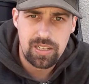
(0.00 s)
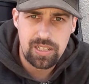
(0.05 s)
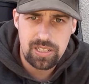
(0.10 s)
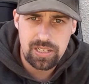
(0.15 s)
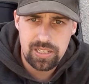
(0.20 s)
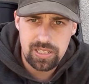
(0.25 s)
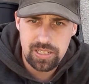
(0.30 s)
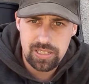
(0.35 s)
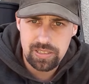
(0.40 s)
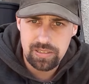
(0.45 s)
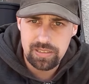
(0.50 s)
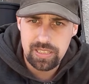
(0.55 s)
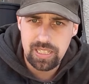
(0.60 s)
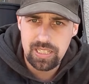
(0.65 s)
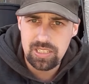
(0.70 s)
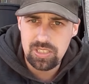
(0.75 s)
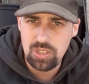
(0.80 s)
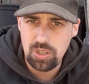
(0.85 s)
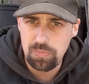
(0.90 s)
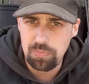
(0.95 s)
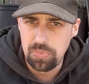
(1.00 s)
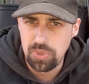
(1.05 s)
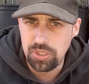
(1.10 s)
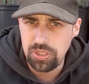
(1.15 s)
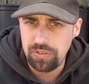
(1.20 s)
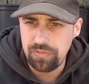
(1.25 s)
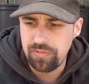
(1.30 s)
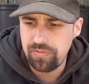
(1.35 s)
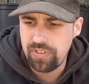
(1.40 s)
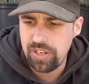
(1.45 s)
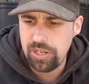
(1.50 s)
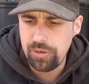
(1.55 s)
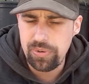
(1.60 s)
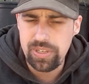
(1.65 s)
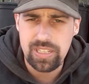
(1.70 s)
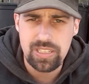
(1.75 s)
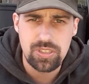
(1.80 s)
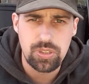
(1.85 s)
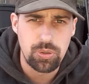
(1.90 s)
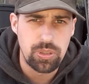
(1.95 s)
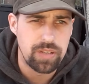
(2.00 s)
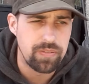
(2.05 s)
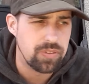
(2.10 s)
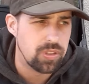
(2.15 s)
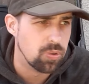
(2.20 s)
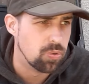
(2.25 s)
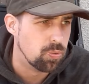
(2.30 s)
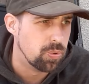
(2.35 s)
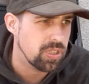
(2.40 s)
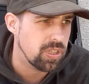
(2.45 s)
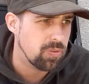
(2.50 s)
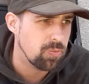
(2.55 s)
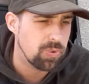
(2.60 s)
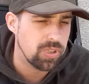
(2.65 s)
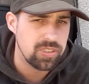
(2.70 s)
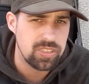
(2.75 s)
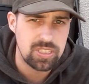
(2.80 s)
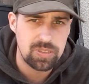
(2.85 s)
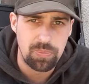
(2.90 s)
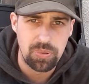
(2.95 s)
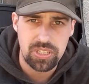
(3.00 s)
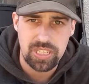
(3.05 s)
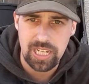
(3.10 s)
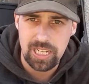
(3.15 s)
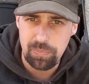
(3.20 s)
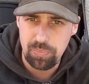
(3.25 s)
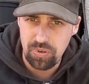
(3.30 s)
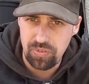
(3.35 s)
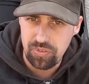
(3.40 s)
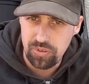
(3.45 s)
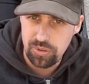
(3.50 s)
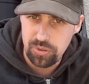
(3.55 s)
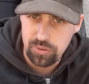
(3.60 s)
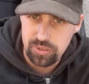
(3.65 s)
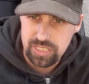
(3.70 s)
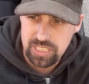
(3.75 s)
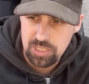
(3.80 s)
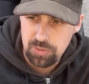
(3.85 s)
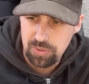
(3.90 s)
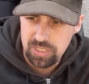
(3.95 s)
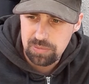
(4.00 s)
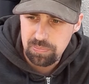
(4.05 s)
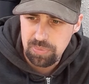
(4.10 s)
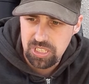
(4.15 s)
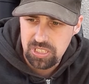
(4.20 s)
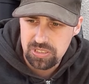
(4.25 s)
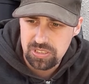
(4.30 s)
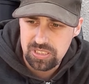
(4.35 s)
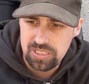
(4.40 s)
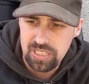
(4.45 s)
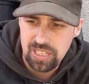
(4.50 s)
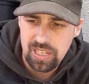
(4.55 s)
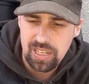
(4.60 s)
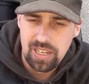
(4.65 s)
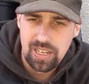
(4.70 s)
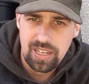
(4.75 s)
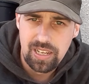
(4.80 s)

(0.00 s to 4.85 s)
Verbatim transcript: Uh, this is a modern variant, you have the wooden ones, but I prefer these because